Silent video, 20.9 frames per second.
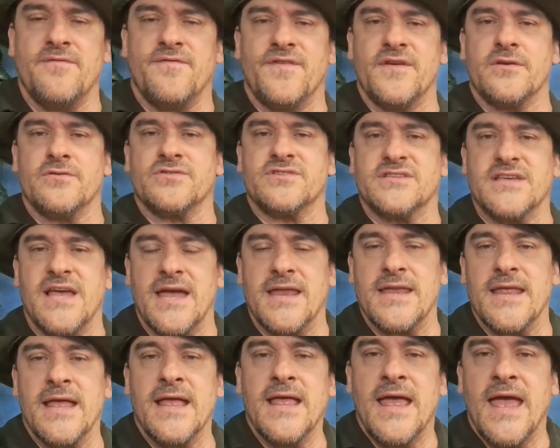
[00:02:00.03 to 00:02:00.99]
figure
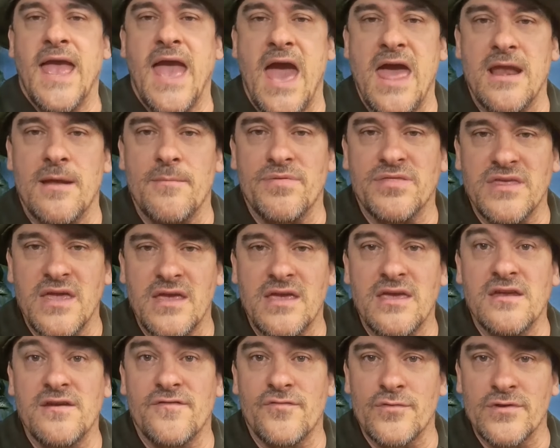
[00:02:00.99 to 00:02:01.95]
set, and I'm
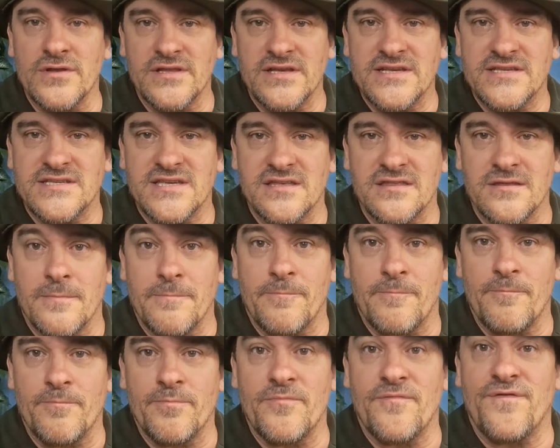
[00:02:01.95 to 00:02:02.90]
thinking of releasing
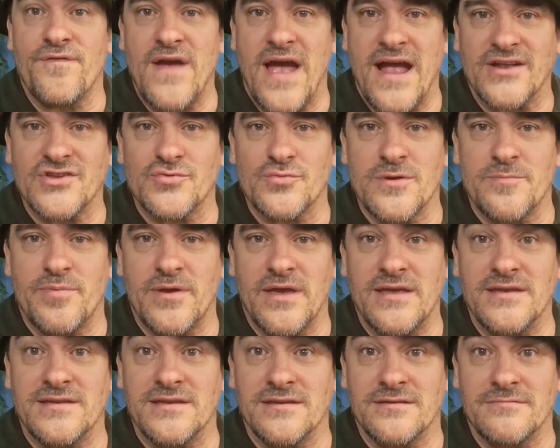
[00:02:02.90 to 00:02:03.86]
them factory
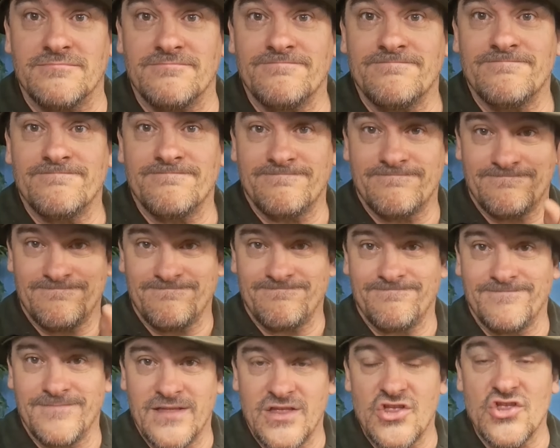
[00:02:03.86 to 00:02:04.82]
painted,
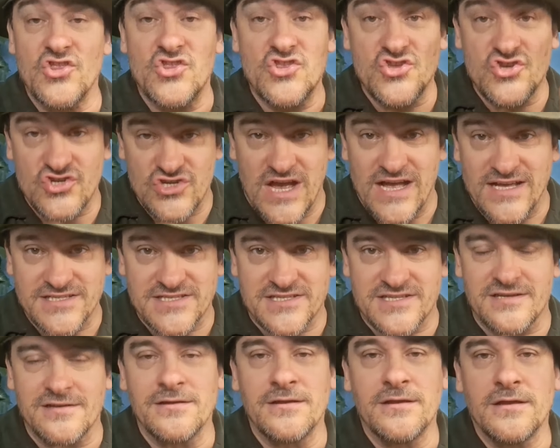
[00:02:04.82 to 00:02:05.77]

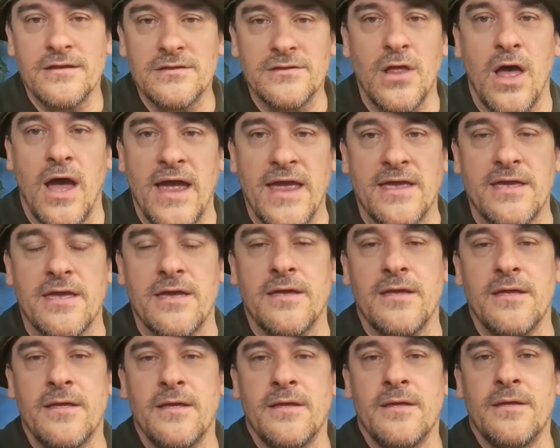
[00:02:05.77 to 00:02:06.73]
just like
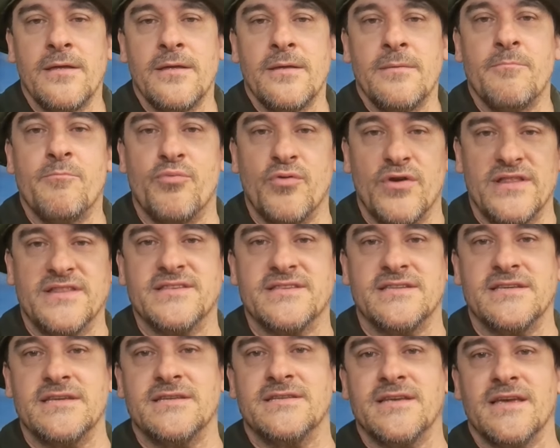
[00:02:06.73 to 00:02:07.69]
Britain's
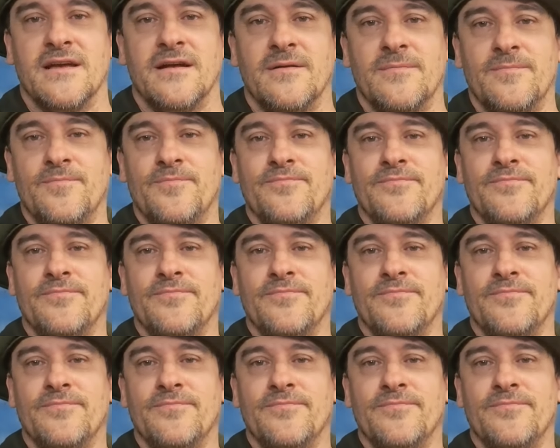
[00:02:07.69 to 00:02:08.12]
detail.